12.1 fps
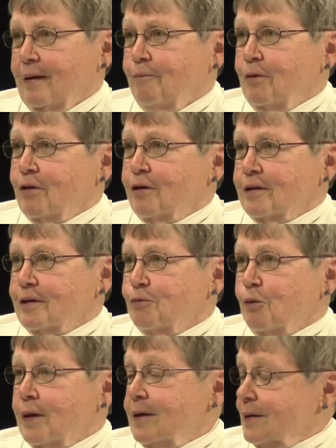because it's
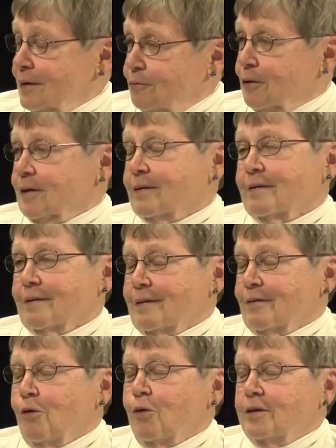one district,
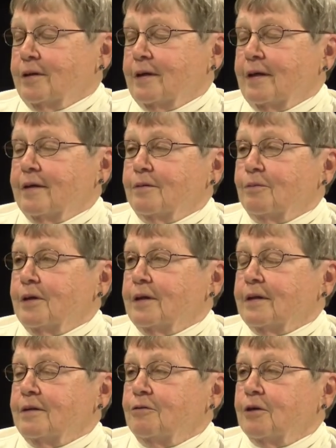the whole state is one
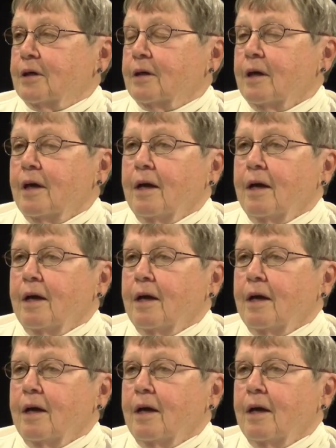district.